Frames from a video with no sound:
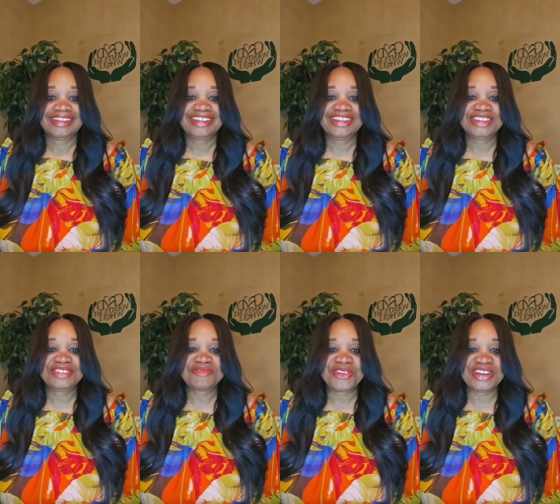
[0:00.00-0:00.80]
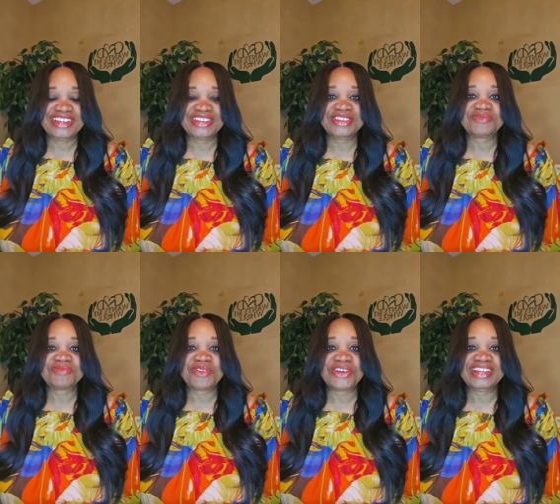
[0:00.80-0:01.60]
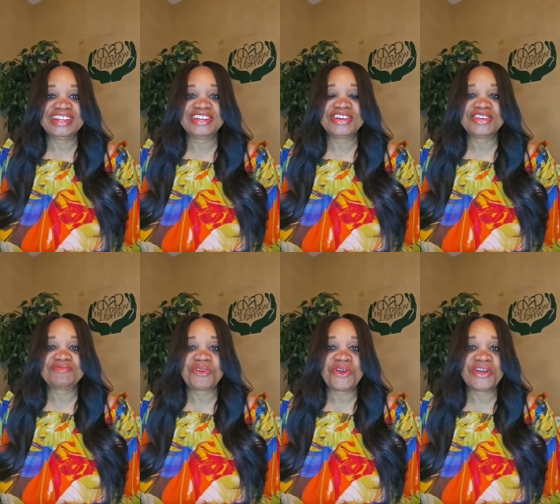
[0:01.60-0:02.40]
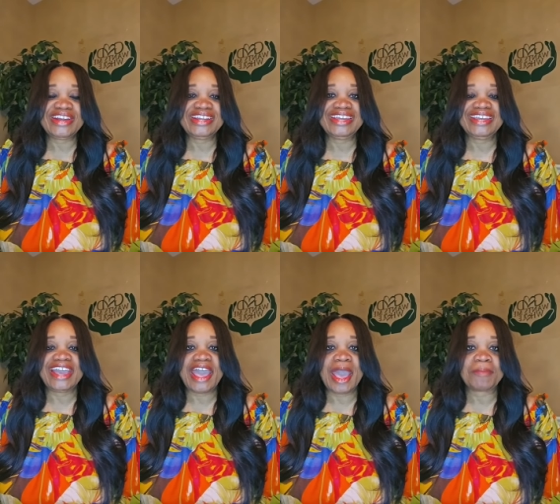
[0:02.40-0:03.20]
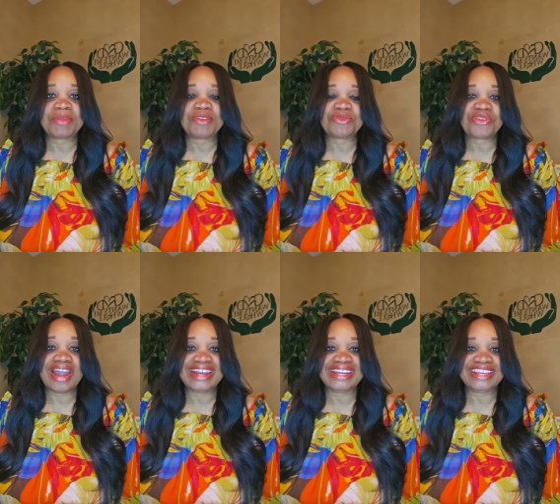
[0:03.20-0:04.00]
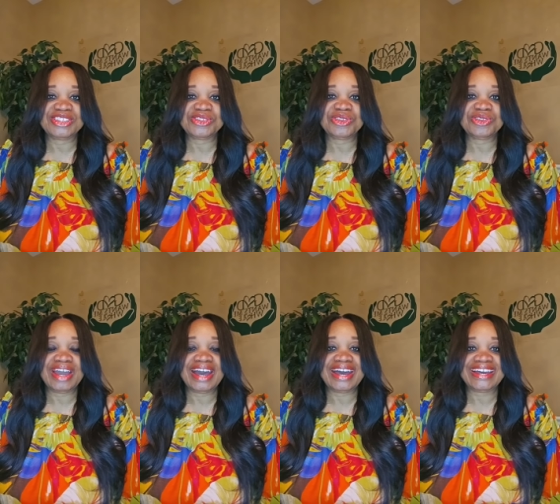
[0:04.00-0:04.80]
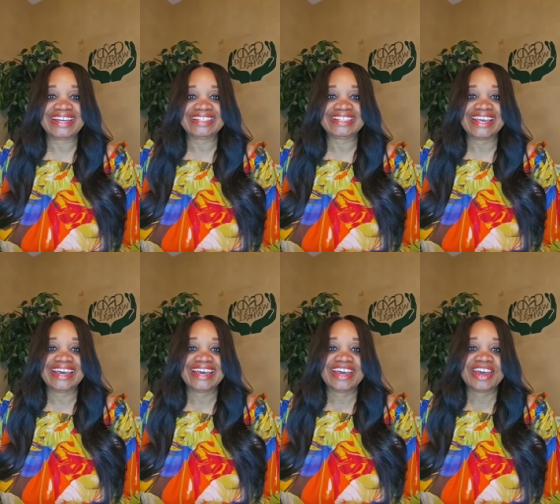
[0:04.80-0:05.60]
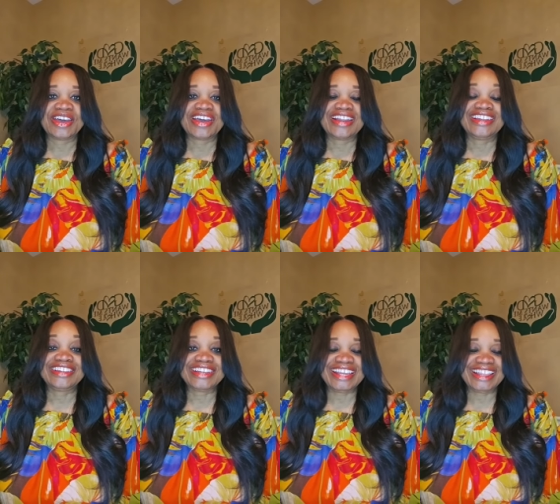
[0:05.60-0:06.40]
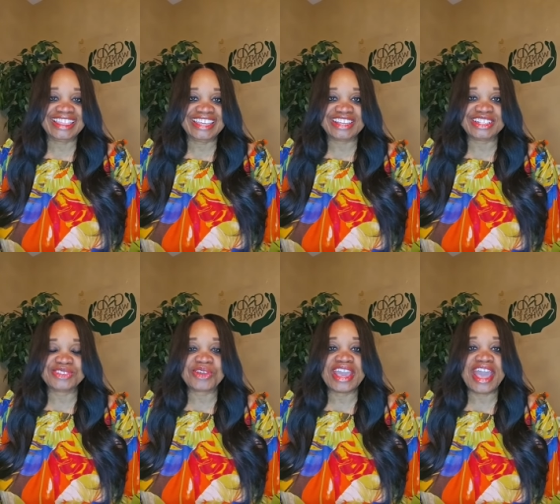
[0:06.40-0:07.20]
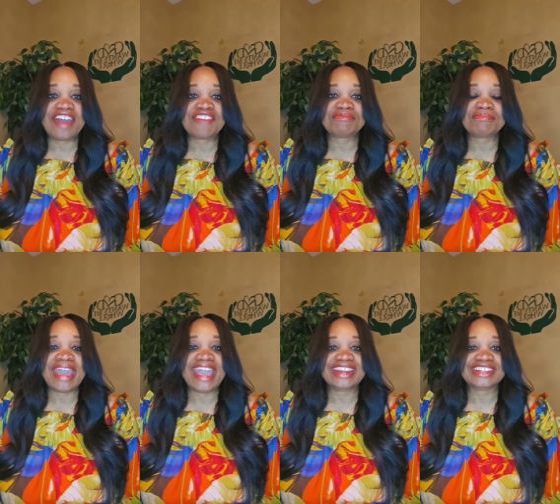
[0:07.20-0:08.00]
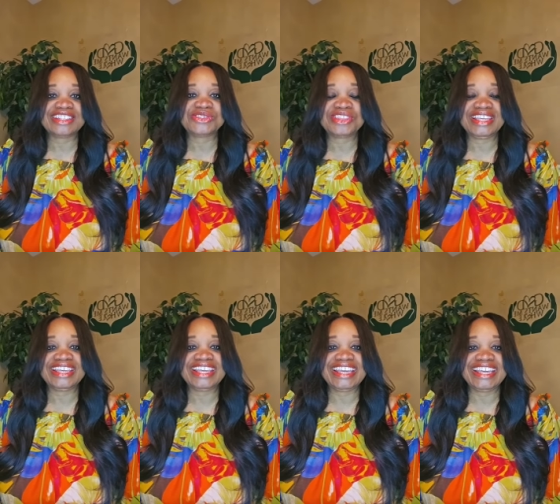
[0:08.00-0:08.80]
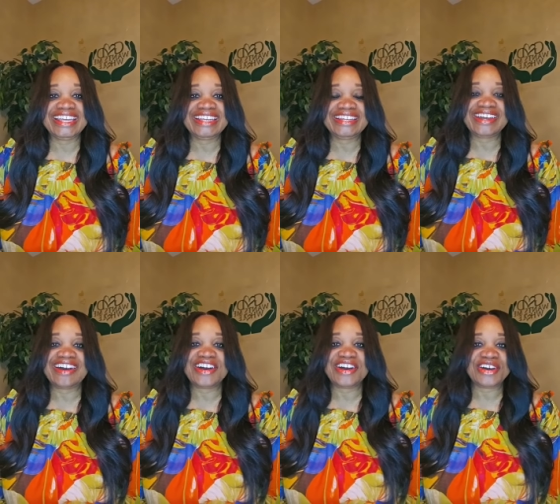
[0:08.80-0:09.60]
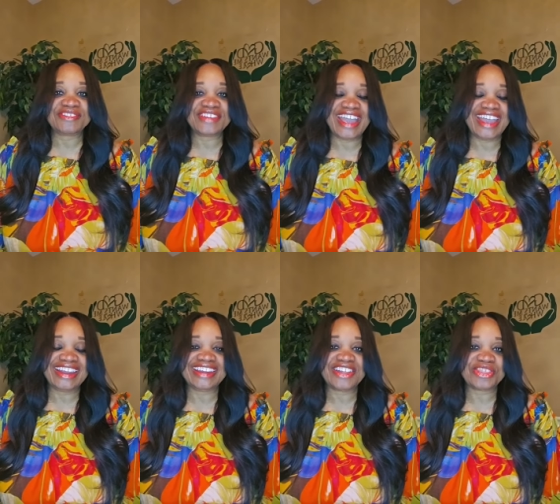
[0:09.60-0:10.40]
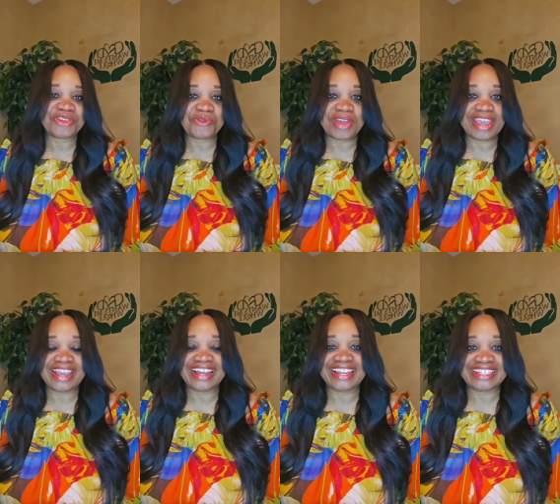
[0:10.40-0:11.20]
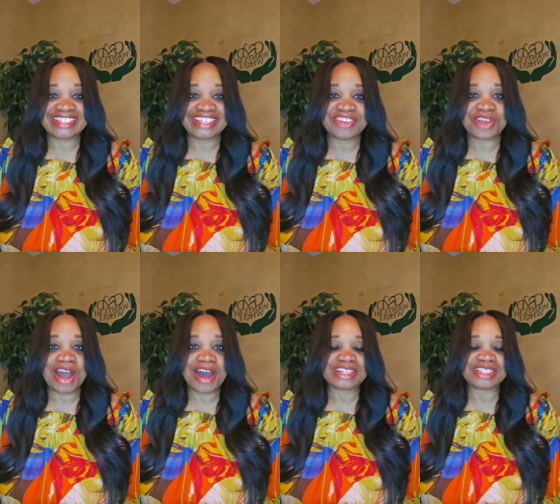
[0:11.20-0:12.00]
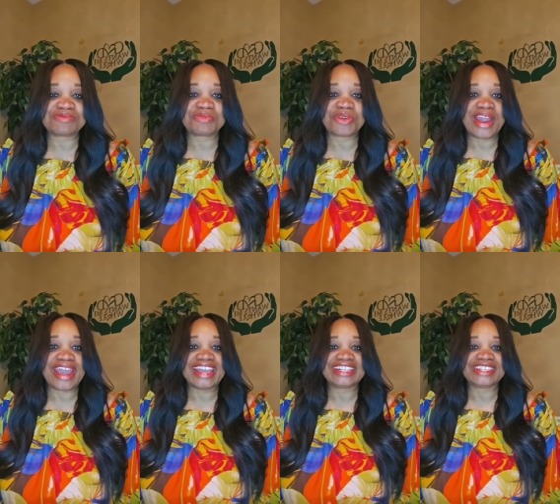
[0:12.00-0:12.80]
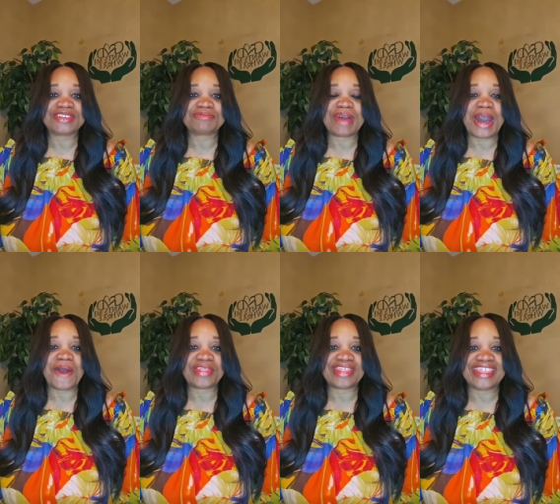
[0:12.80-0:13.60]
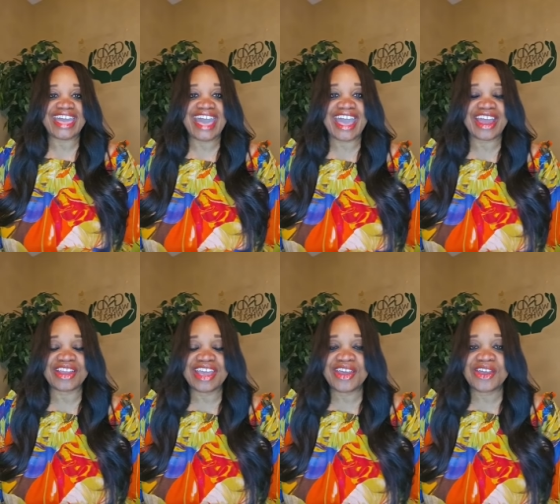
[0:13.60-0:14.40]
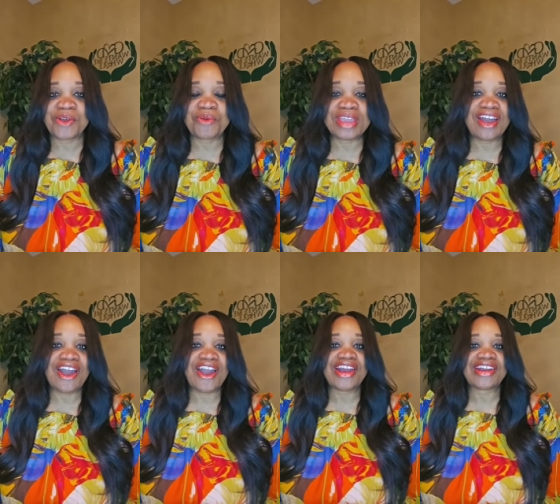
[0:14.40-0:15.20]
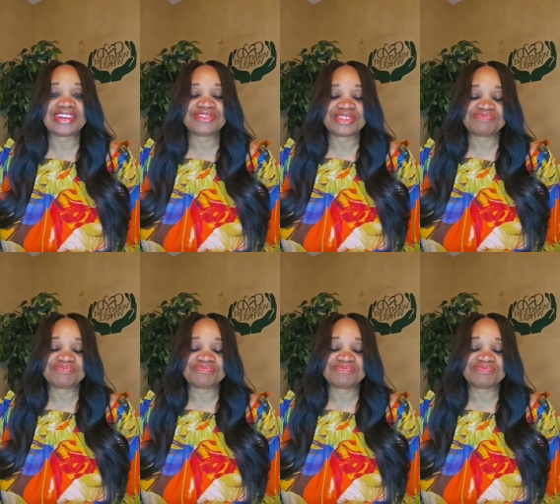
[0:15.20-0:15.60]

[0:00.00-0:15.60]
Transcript: Good morning, good morning, good morning. Happy Friday to you guys. Look at this. We have made it to the end of another week. Let's give God some praise about that. We are